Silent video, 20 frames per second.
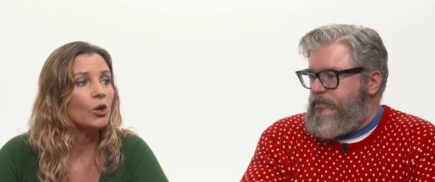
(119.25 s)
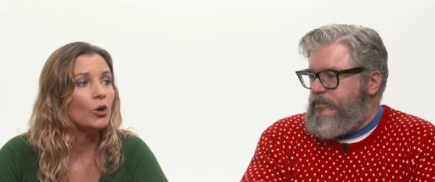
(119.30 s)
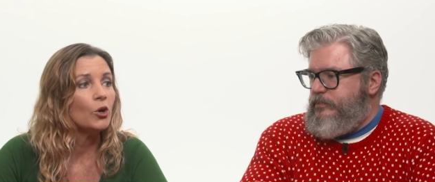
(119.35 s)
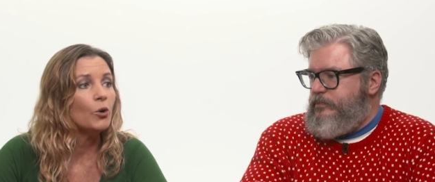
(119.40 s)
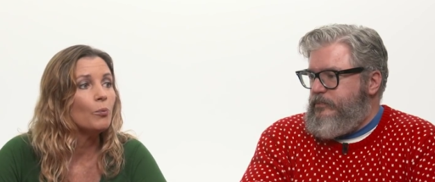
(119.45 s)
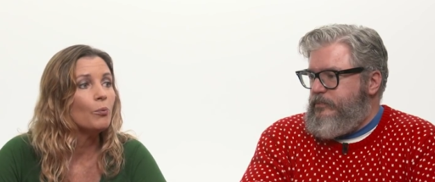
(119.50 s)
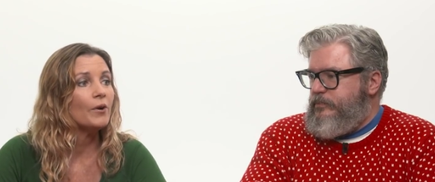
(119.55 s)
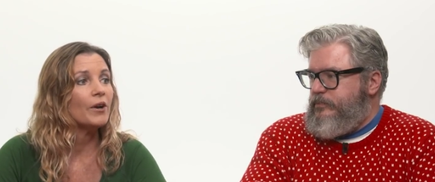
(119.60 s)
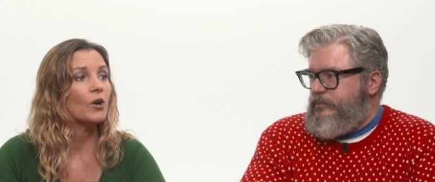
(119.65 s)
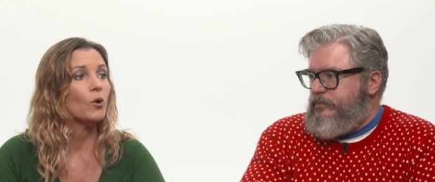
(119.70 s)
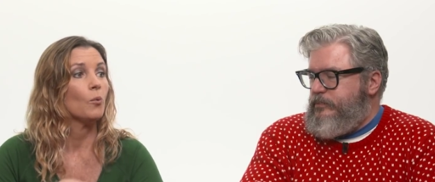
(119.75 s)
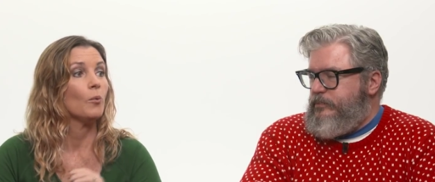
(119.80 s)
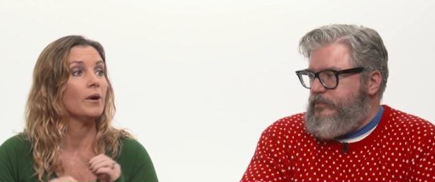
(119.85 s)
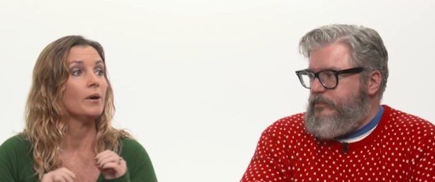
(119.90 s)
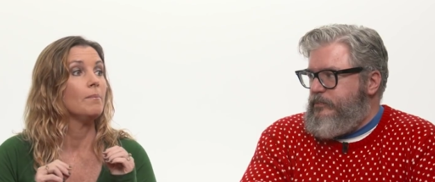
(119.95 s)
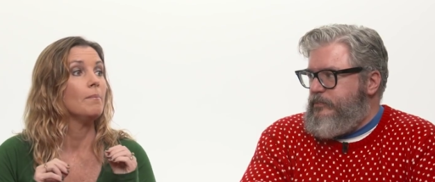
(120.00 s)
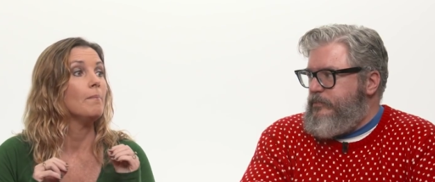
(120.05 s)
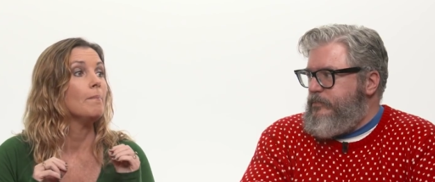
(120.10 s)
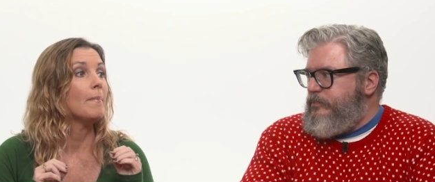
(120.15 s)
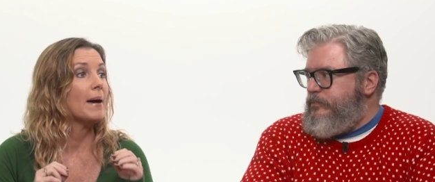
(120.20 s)
Speaker 1: Kubrick
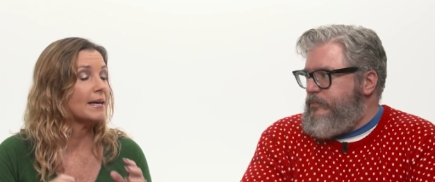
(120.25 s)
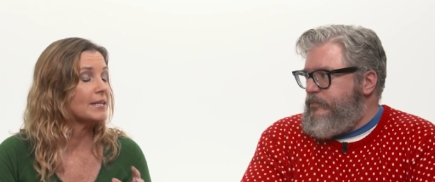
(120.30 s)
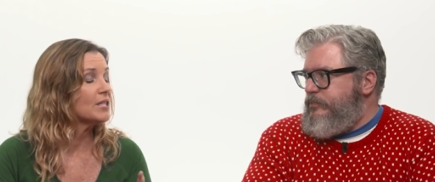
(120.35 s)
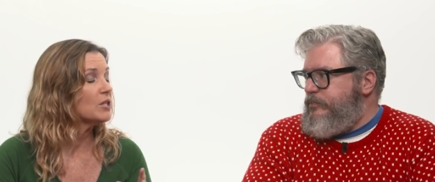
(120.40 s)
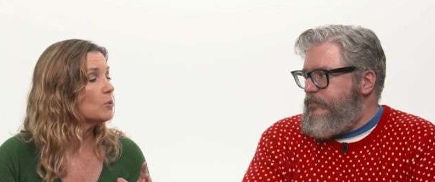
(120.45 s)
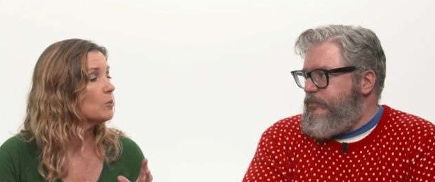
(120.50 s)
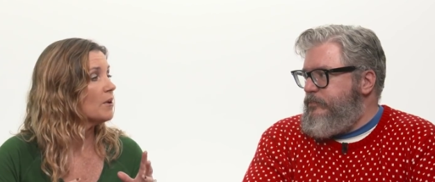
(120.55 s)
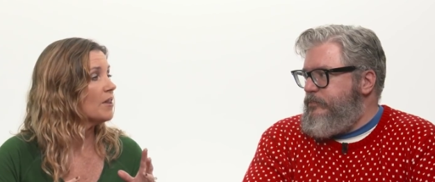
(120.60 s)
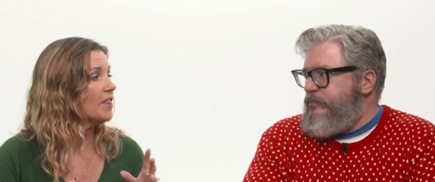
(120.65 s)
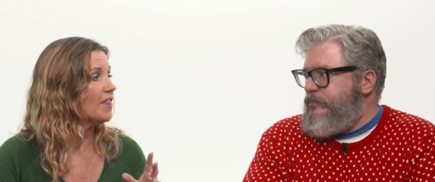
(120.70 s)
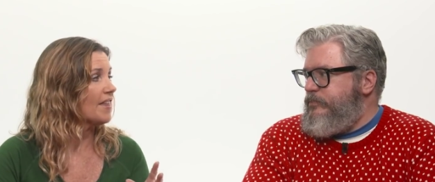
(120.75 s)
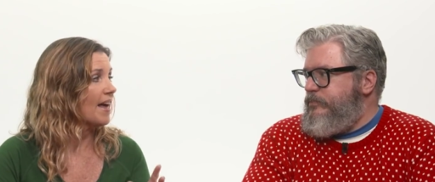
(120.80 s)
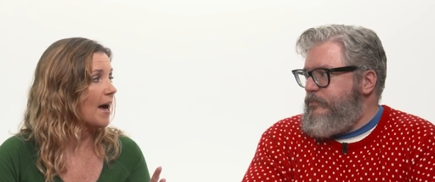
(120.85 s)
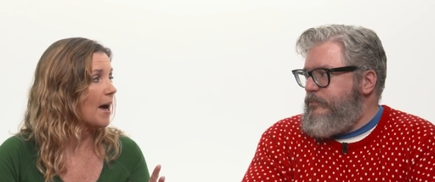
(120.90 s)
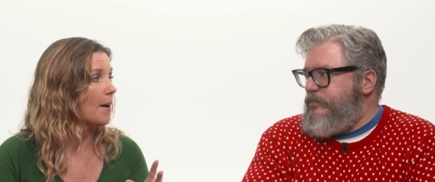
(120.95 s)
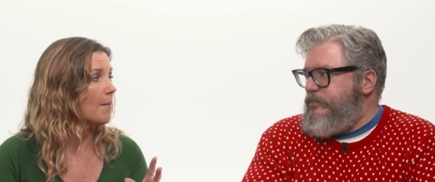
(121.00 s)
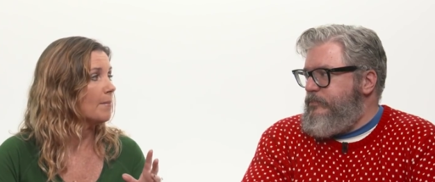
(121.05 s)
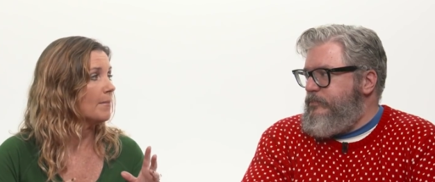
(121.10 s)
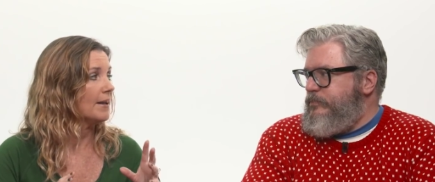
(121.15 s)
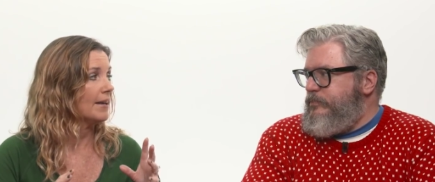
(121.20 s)
would mess with
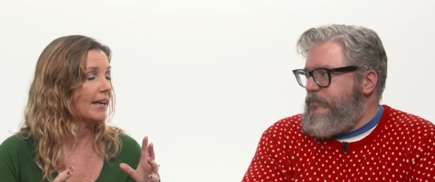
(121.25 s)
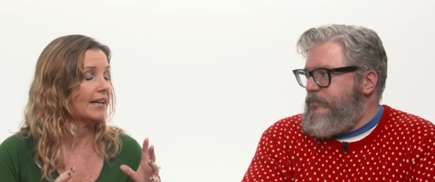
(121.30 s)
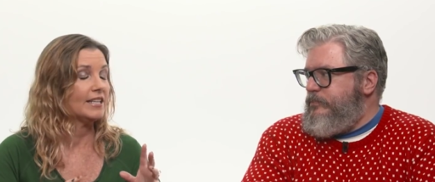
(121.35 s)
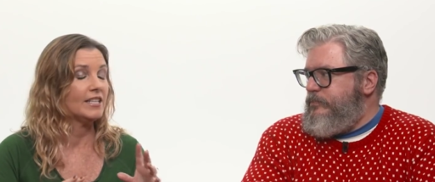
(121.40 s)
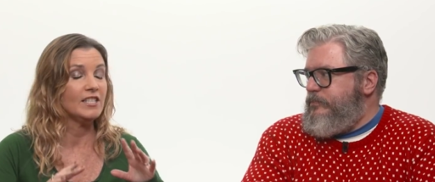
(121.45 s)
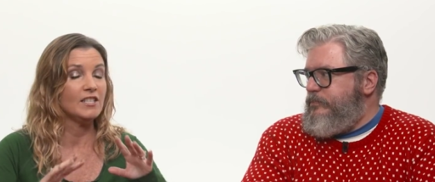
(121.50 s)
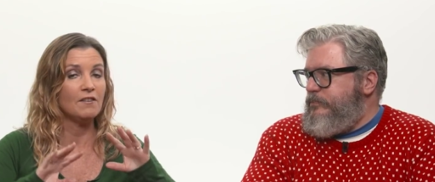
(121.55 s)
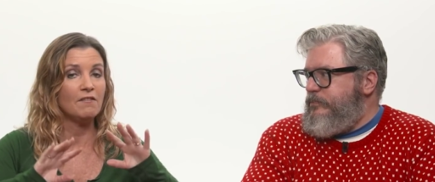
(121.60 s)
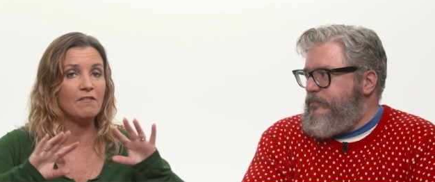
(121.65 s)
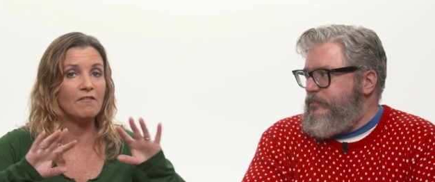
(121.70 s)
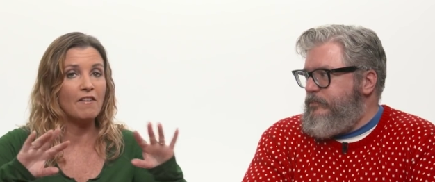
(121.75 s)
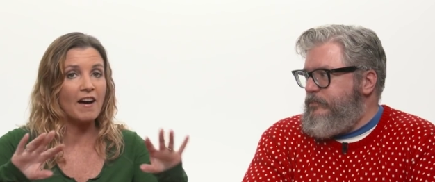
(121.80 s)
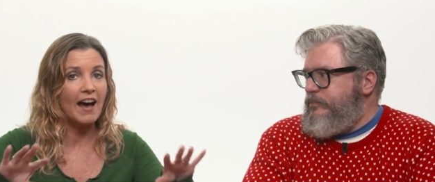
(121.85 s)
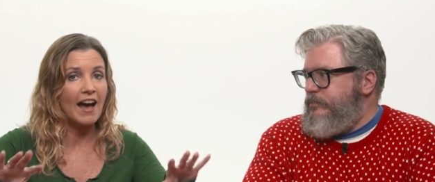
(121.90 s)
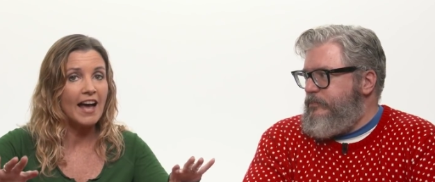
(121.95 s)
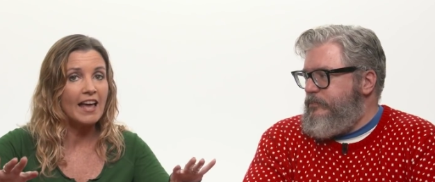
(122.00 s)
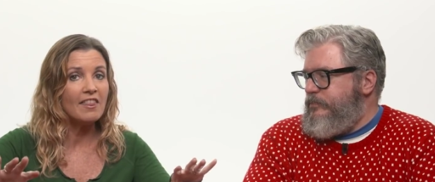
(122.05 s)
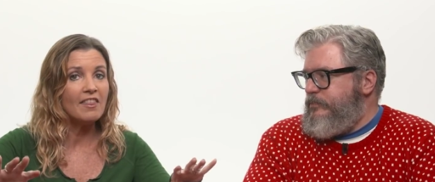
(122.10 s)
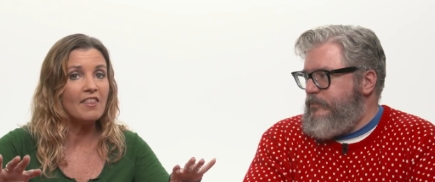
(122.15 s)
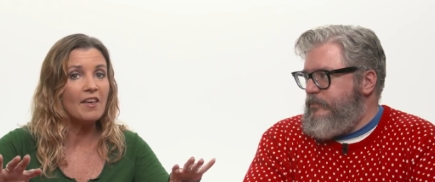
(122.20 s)
them, like
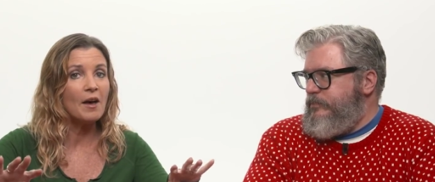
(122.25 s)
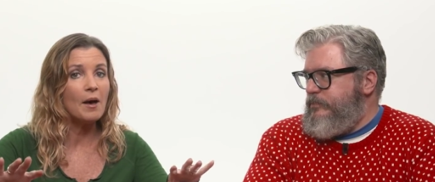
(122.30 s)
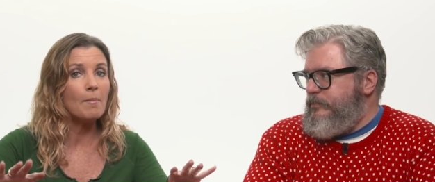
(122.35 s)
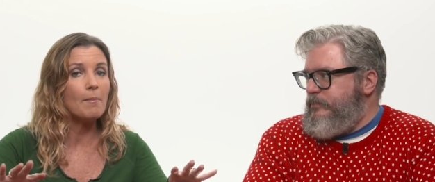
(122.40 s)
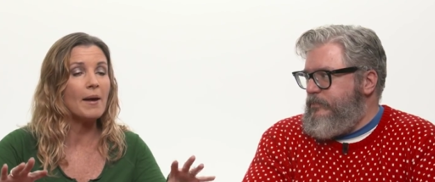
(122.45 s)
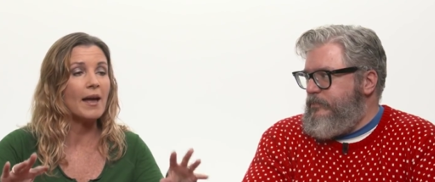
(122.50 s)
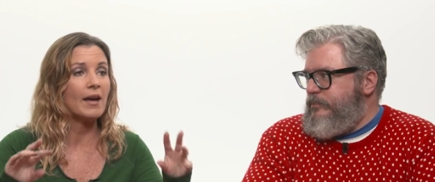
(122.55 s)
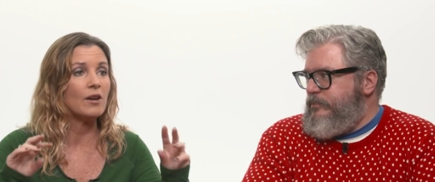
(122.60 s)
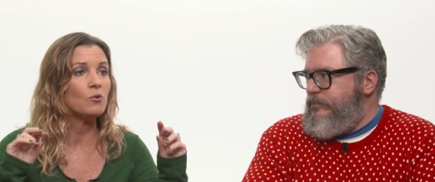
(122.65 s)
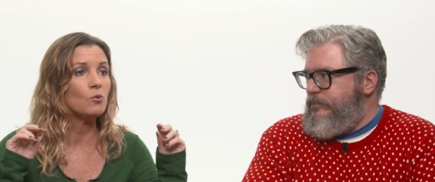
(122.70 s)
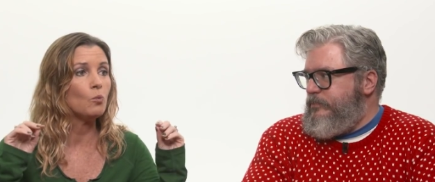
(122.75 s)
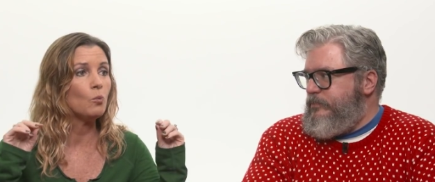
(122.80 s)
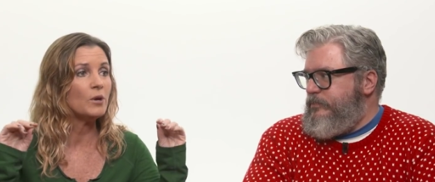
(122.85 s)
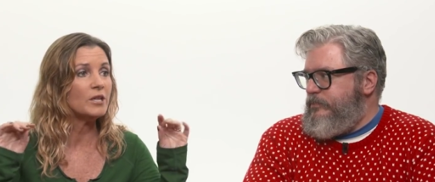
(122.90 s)
divide them and